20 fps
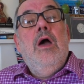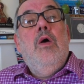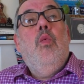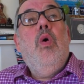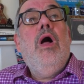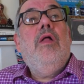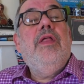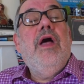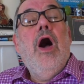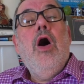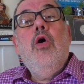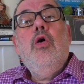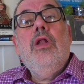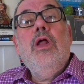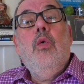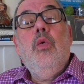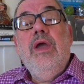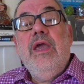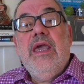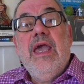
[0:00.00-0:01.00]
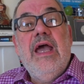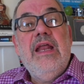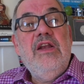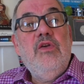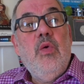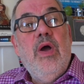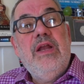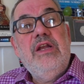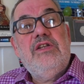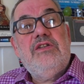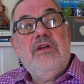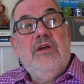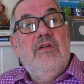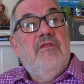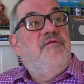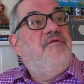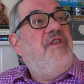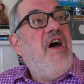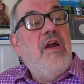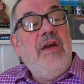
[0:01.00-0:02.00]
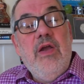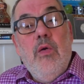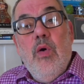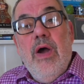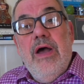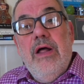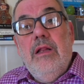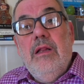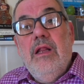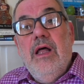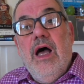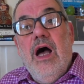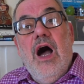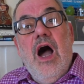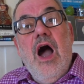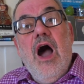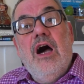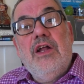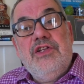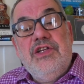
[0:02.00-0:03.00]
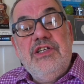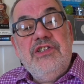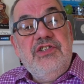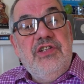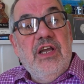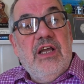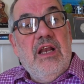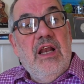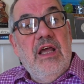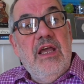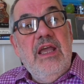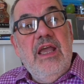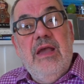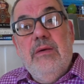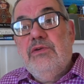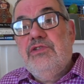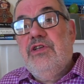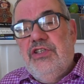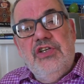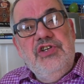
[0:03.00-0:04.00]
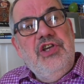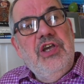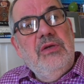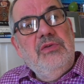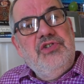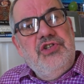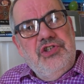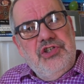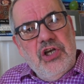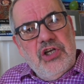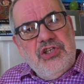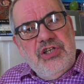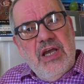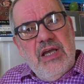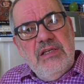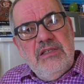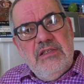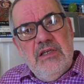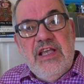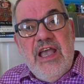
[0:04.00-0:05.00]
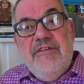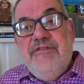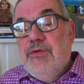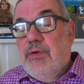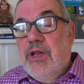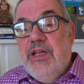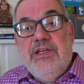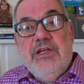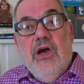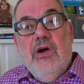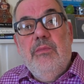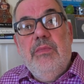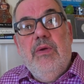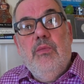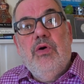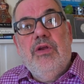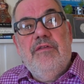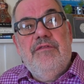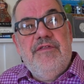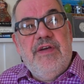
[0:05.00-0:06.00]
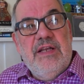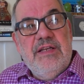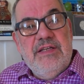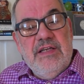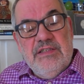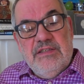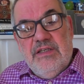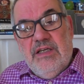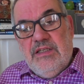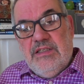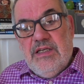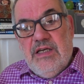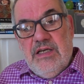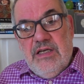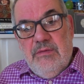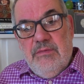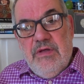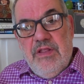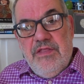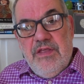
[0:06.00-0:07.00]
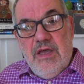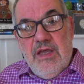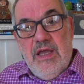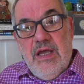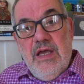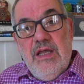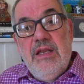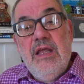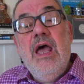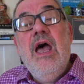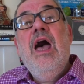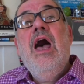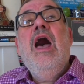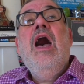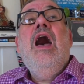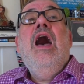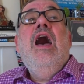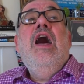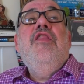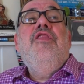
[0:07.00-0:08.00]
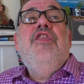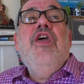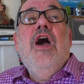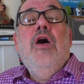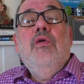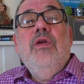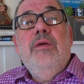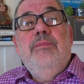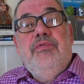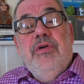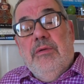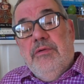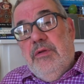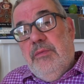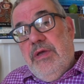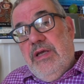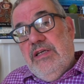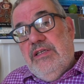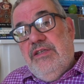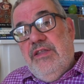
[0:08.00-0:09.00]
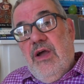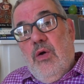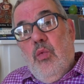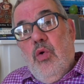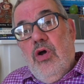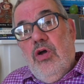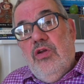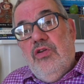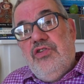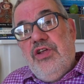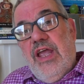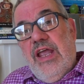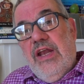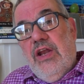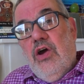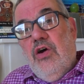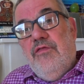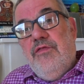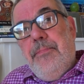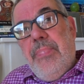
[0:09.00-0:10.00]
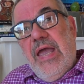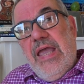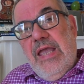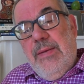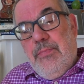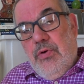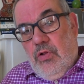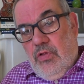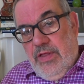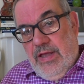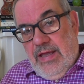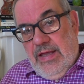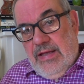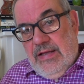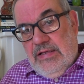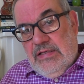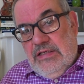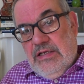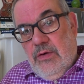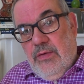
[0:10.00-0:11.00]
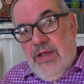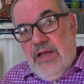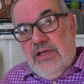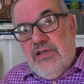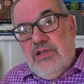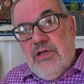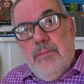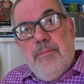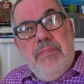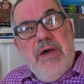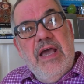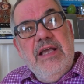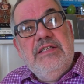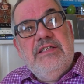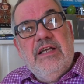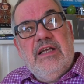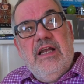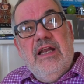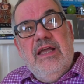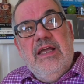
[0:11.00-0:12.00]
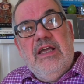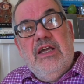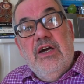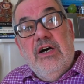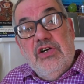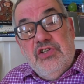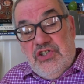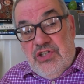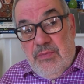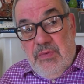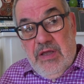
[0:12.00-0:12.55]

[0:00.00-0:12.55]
Well, the whole weekend went very well. Artistically, it was a huge success. Everybody told me what a fantastic time they had. The only problem is there weren't enough people there, so it basically cost